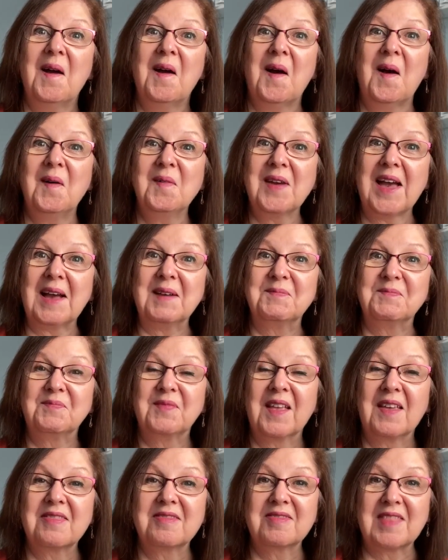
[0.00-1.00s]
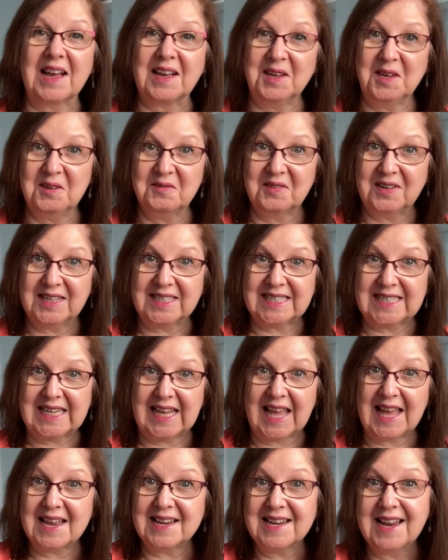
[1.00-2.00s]
Okay, thank you for listening
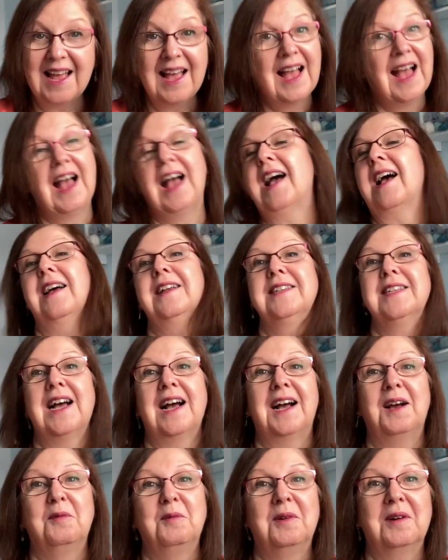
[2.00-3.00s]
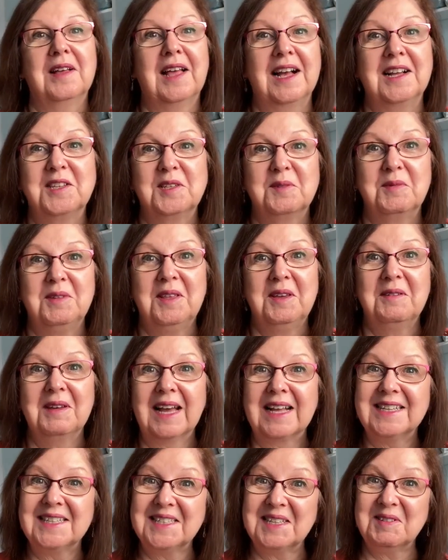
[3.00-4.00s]
in, and I will catch up with you
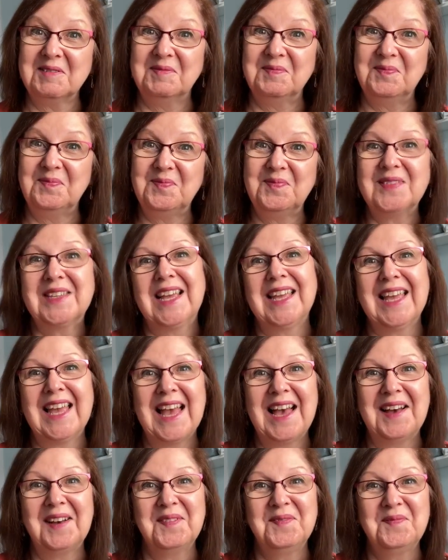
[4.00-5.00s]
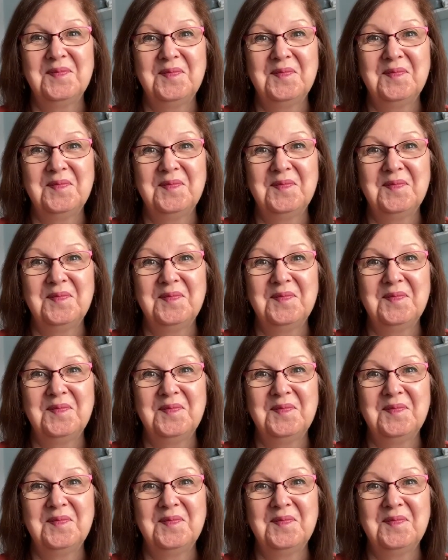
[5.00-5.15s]
again soon. Take care.